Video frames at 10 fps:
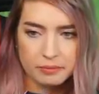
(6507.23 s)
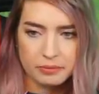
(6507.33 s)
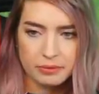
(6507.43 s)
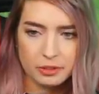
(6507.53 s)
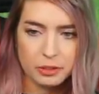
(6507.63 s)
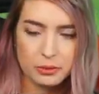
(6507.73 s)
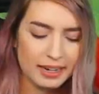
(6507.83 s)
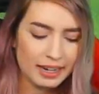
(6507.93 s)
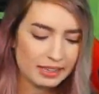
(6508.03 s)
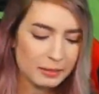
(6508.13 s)
She's right
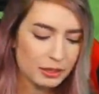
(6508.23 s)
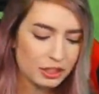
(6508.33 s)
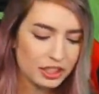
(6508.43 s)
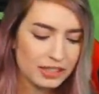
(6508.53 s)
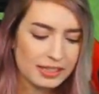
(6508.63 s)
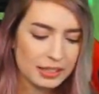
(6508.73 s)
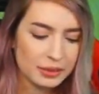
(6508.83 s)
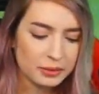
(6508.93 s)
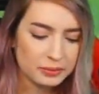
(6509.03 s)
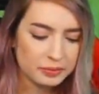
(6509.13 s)
next to me. Oh, she could see
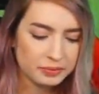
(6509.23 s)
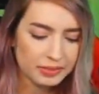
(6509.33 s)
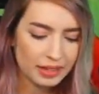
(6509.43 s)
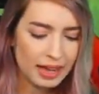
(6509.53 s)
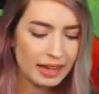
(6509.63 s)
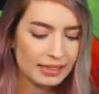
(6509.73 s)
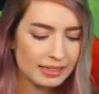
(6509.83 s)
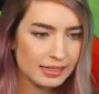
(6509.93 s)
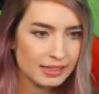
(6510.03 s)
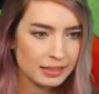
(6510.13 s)
you. I see.